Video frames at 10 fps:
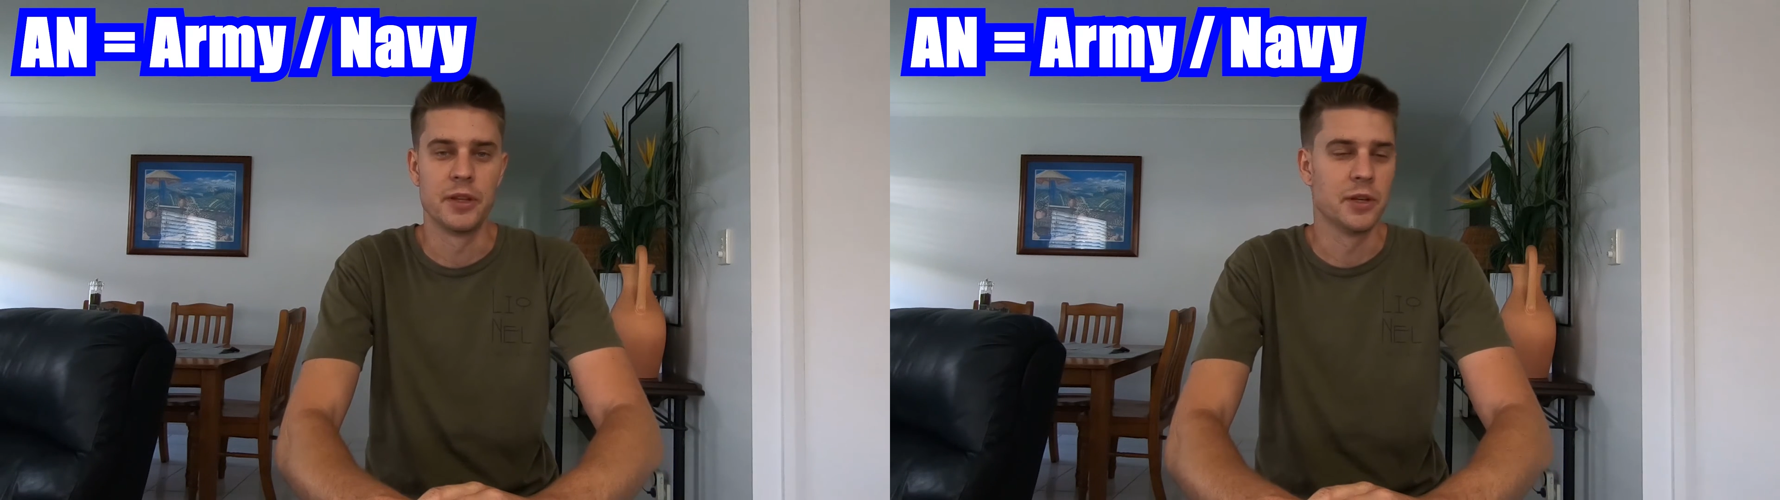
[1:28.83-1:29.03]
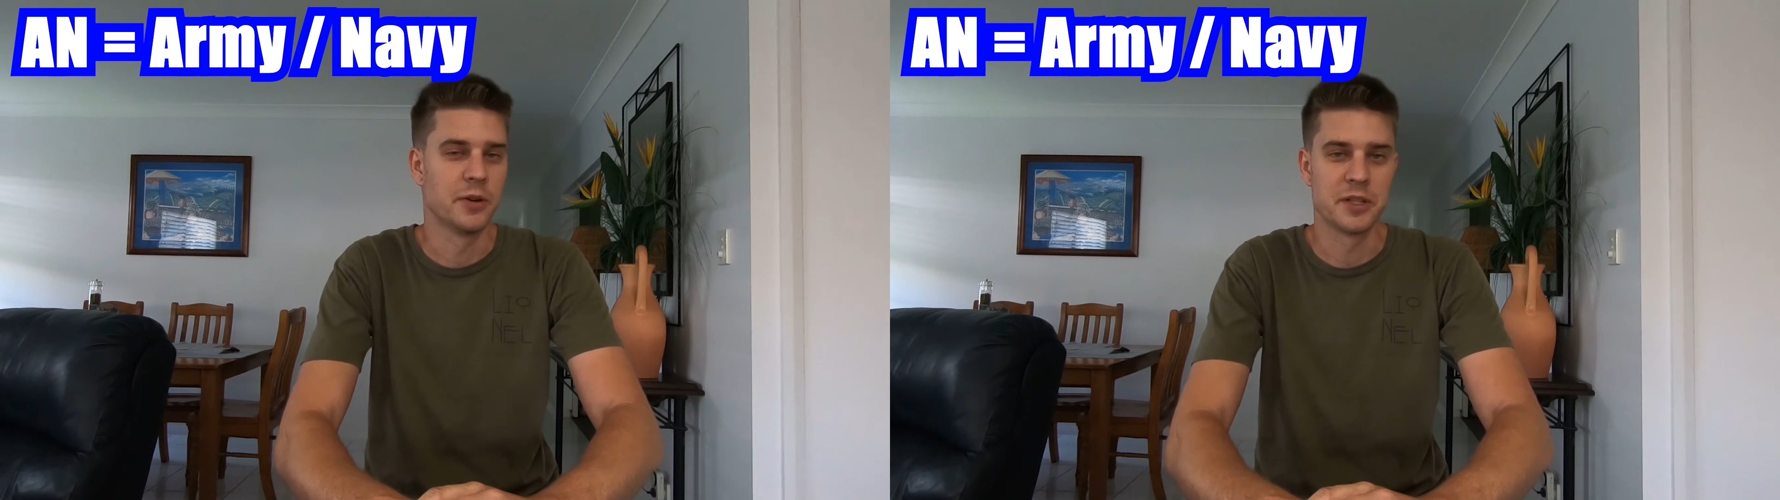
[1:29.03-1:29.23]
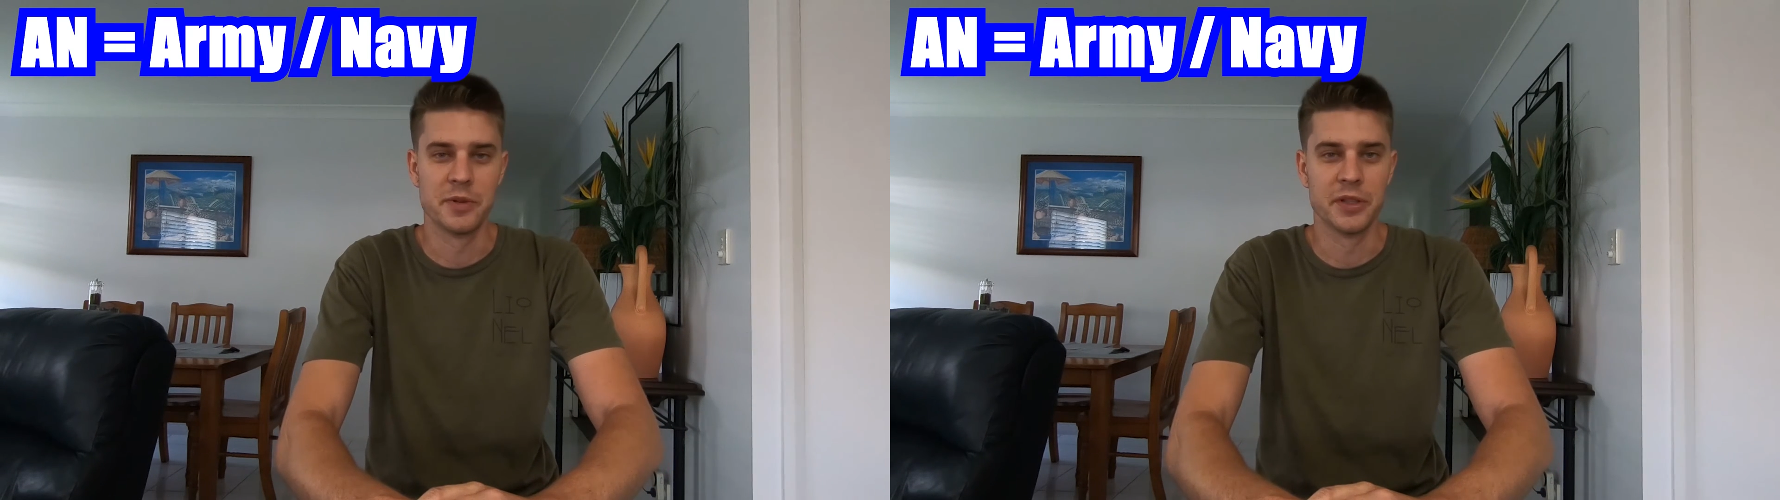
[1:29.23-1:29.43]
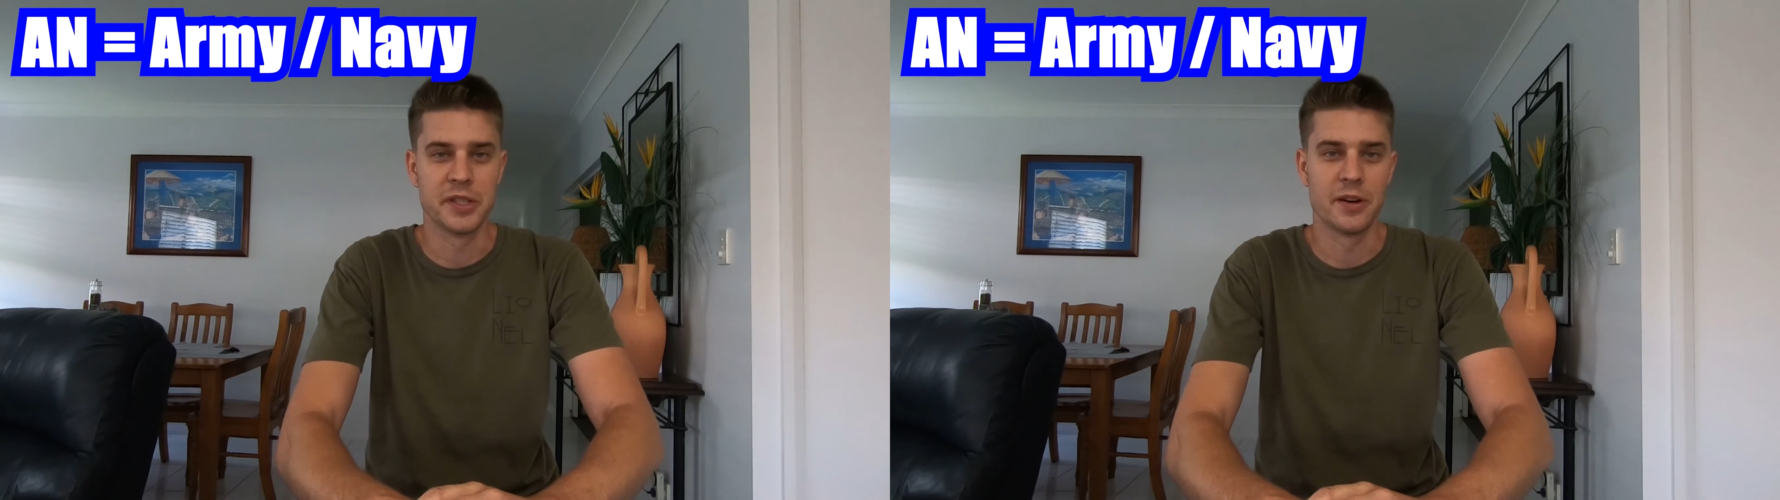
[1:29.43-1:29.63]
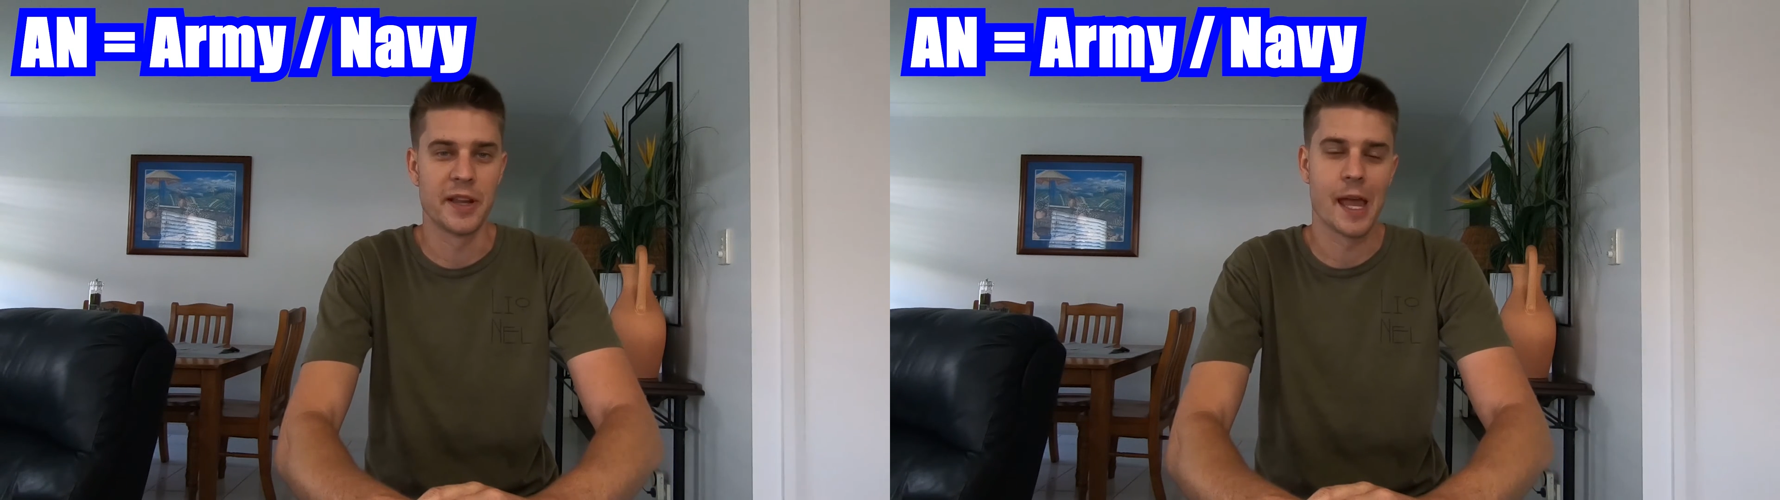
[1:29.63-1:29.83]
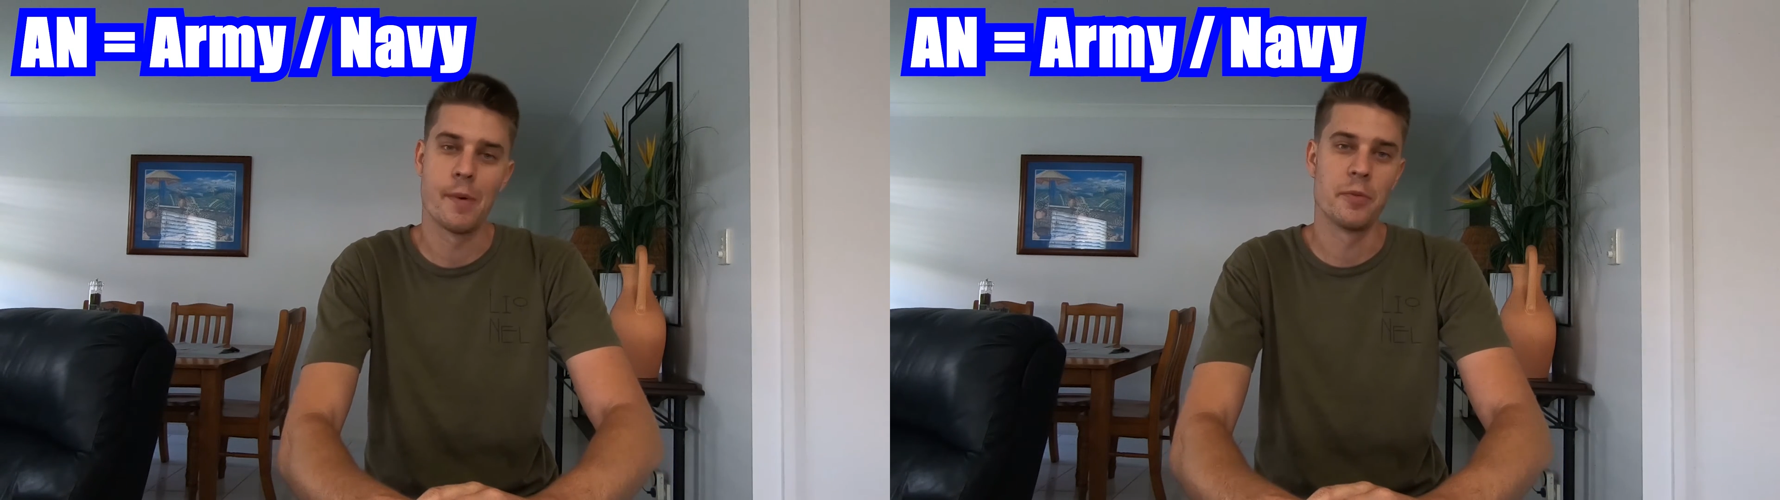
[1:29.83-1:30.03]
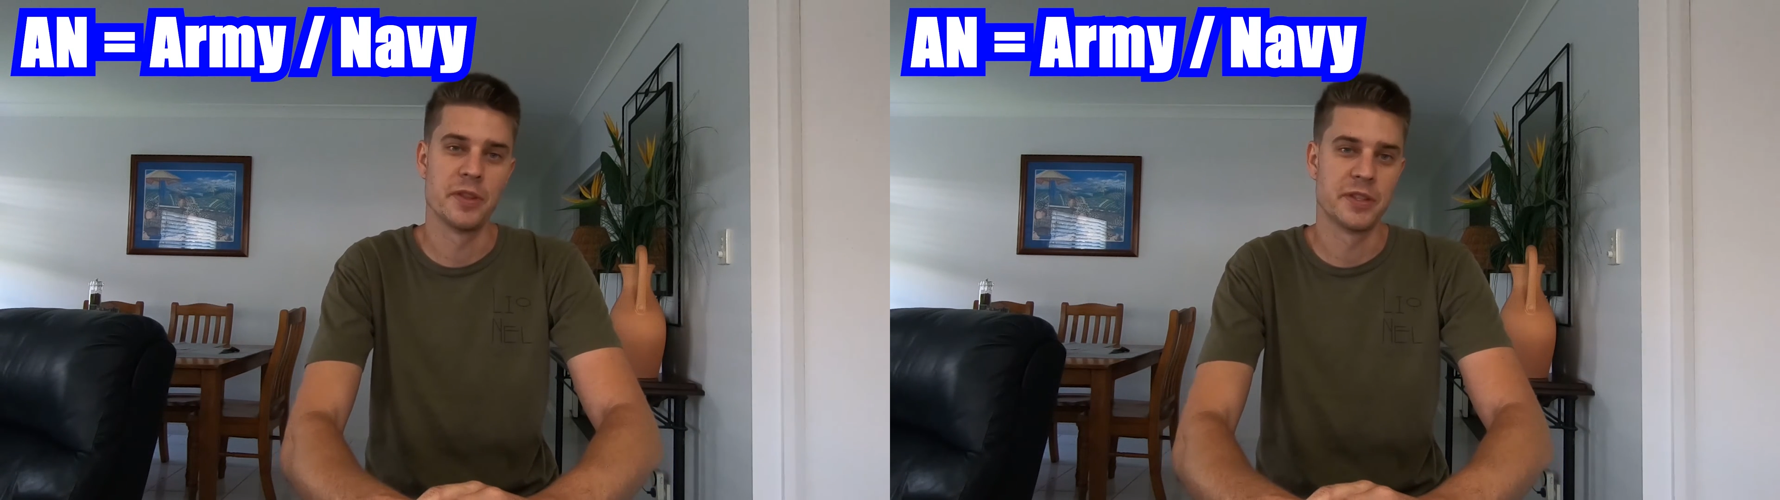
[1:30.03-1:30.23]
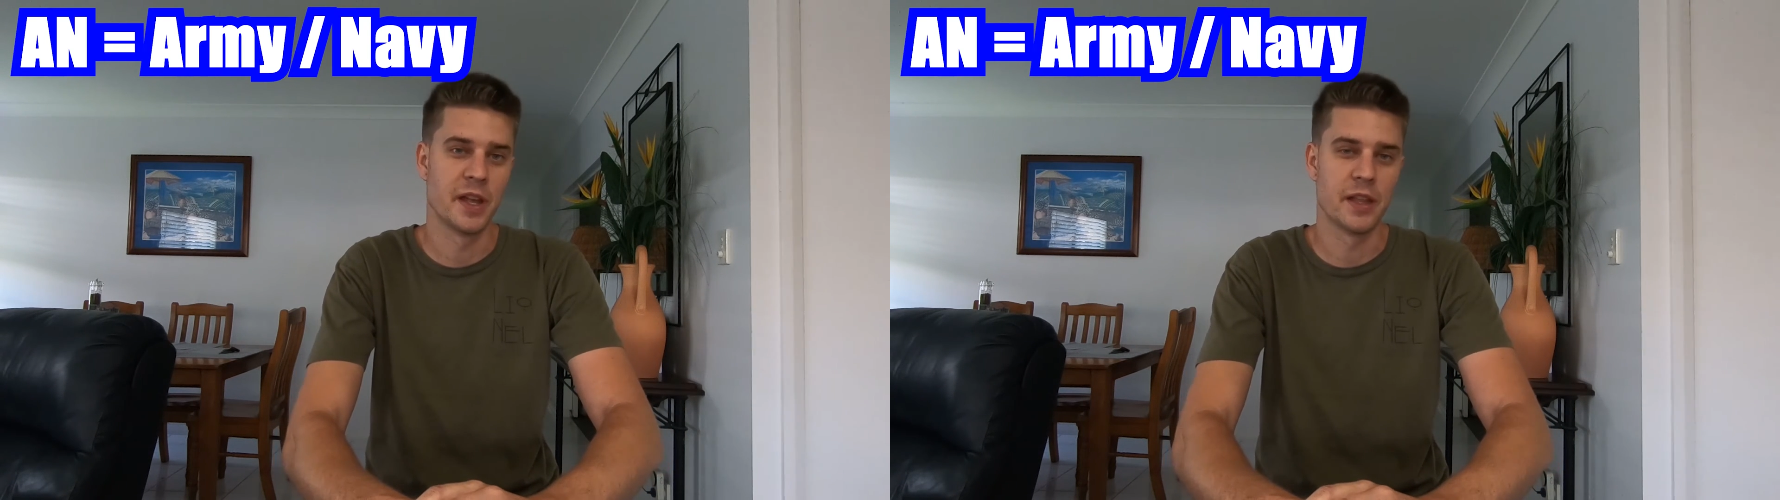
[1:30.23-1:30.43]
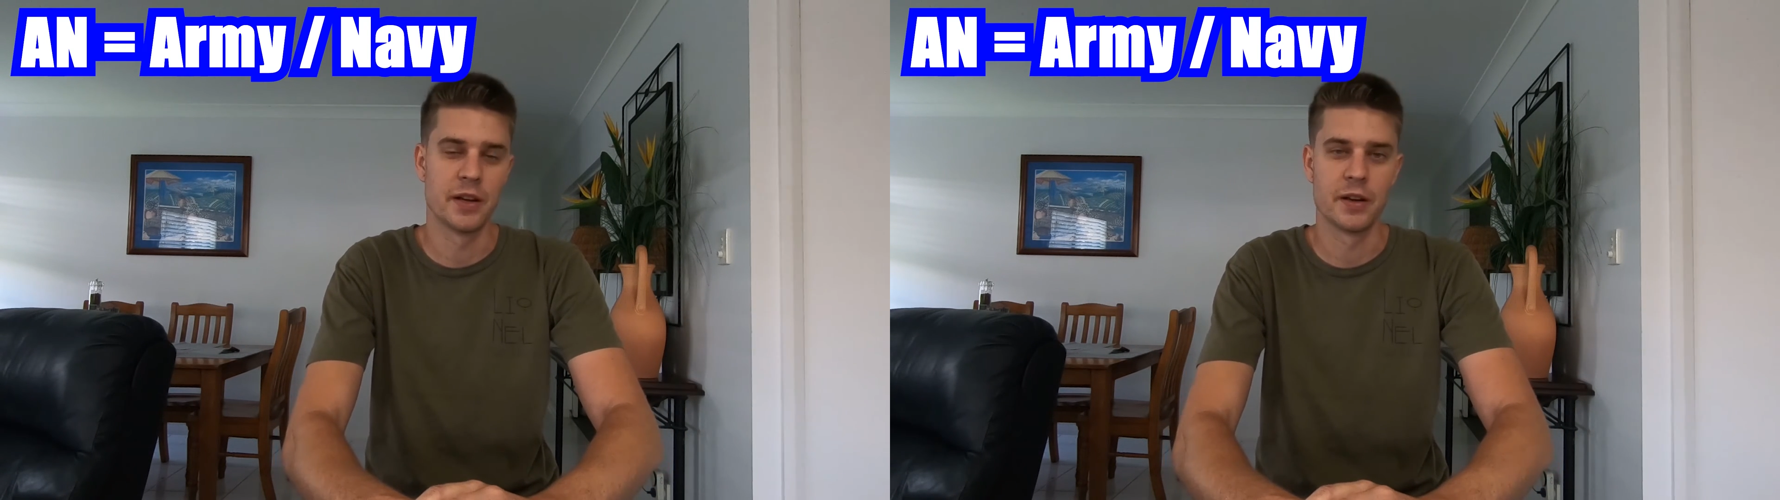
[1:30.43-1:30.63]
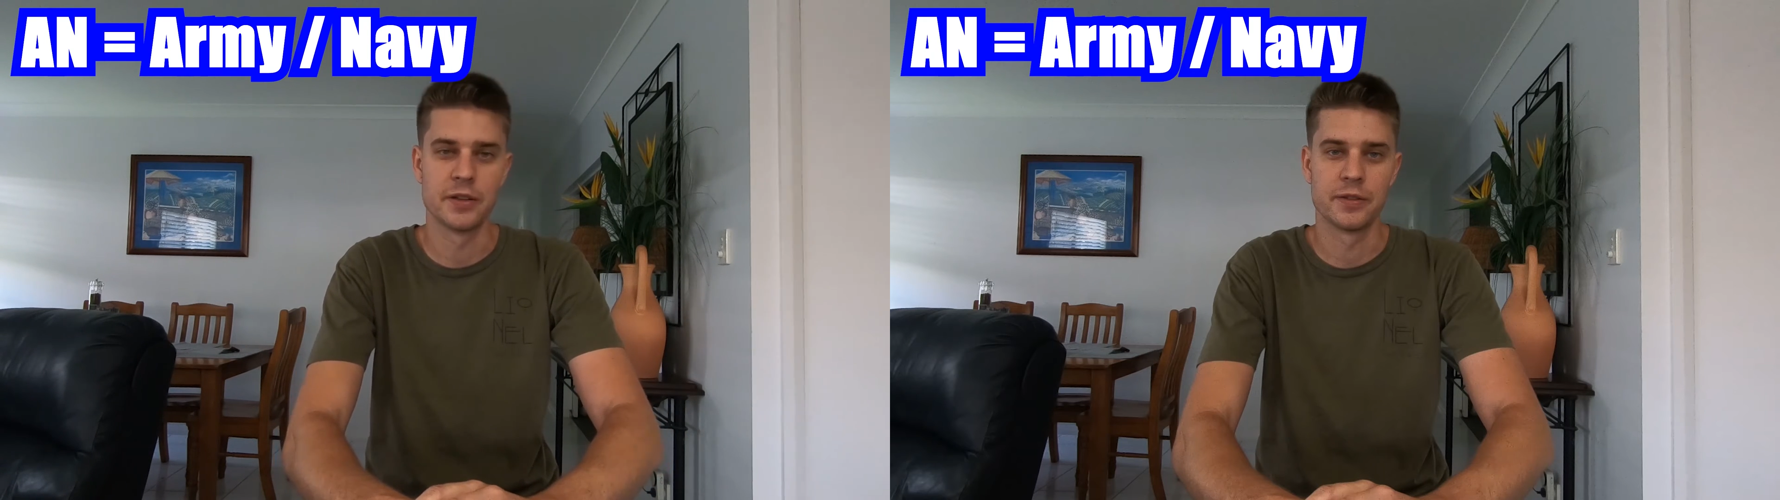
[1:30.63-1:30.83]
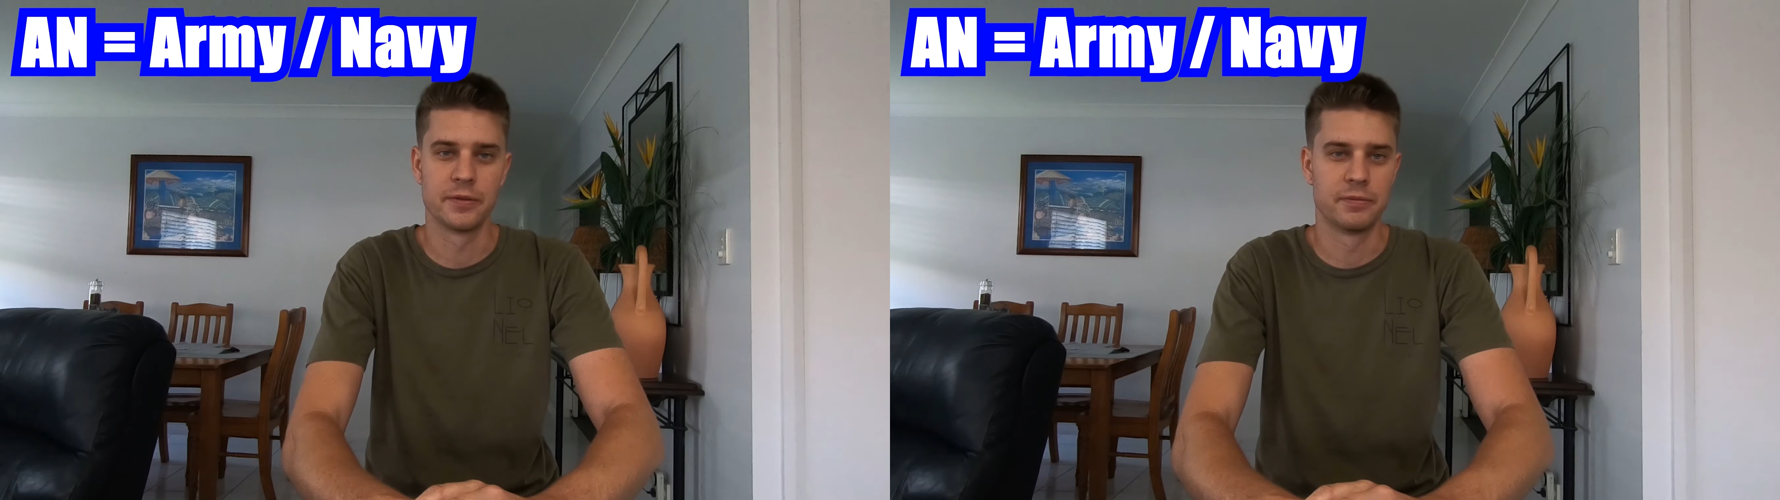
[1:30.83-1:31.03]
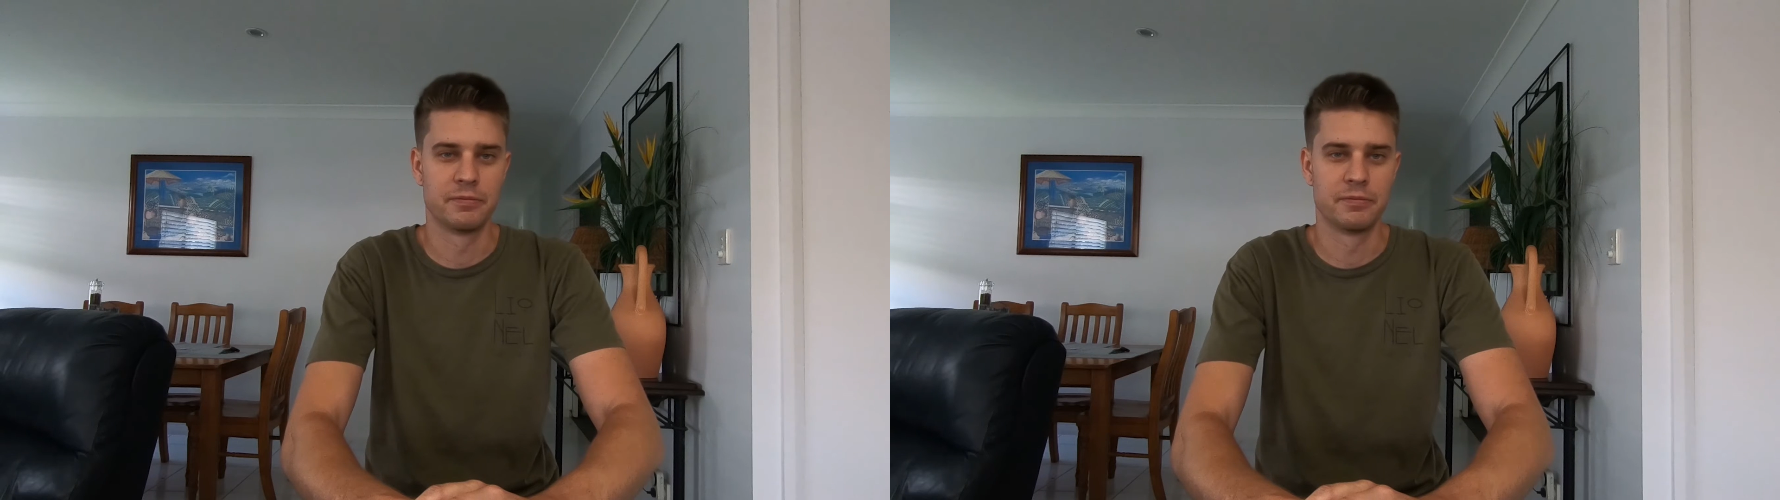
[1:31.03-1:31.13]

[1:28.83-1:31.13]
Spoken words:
US military came out with a standardized